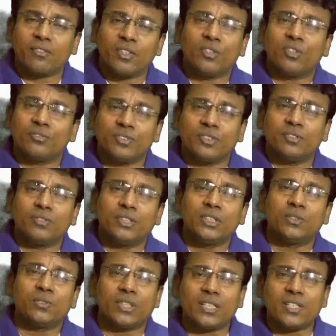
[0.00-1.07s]
Very often we
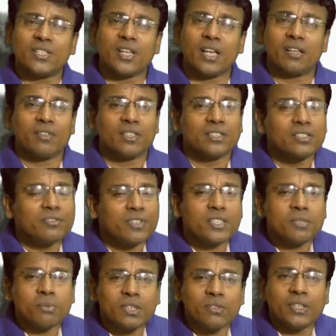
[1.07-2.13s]
need to understand what is the
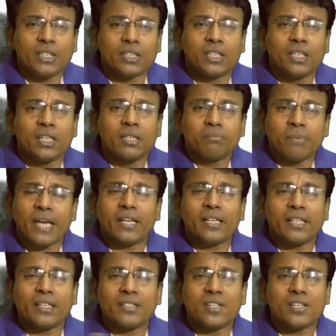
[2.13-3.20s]
difference between
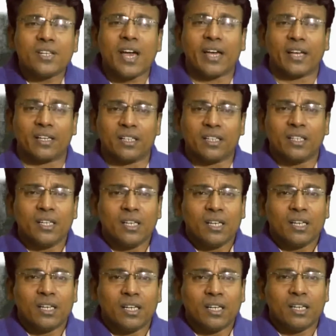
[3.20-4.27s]
parody and
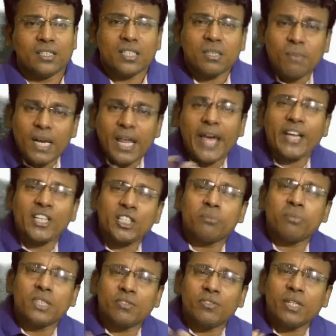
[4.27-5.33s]
satire. Similarity
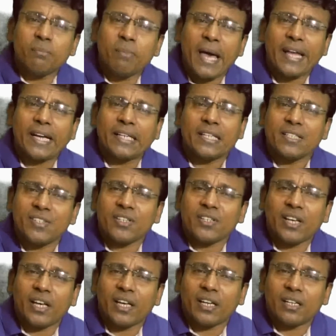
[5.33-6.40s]
between parody and
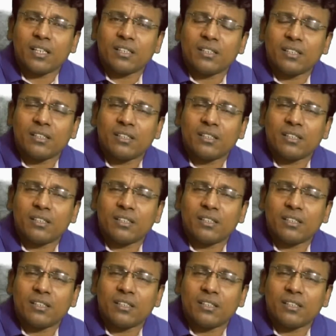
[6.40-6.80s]
satire.